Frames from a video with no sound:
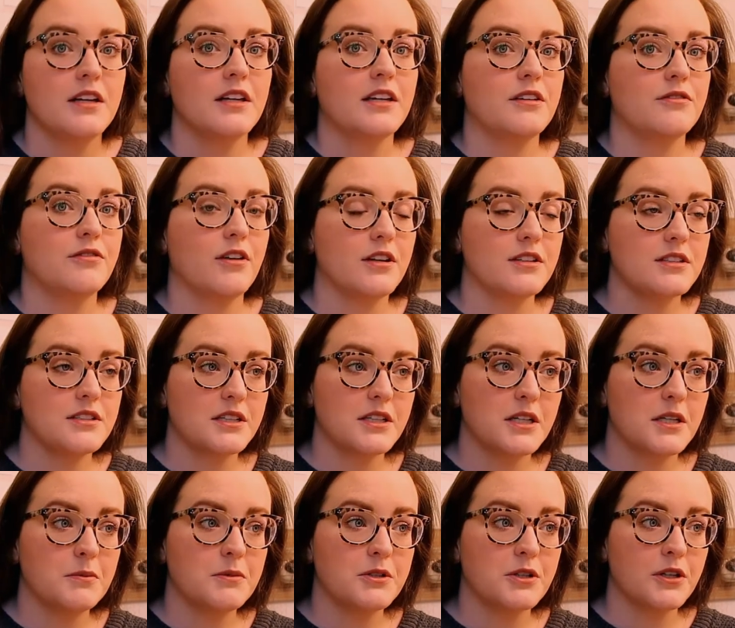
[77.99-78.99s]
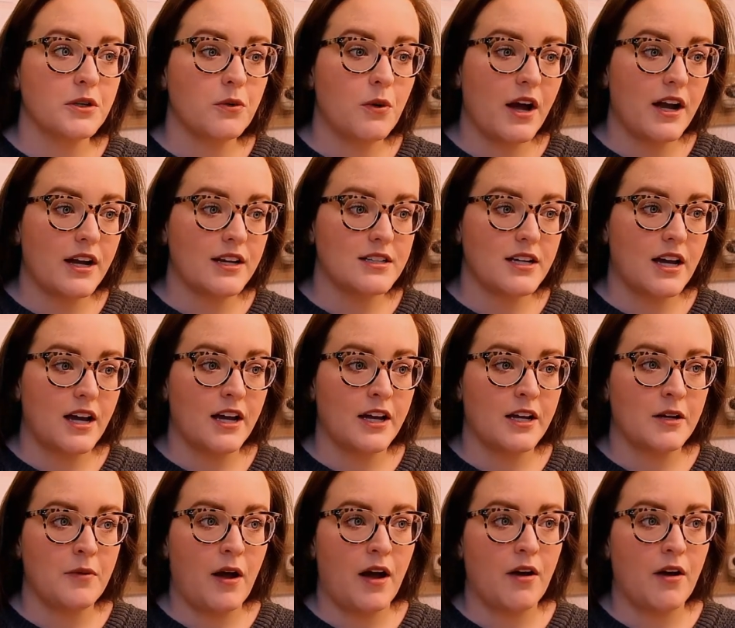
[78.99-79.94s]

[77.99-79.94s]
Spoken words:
He fell asleep during quiet time.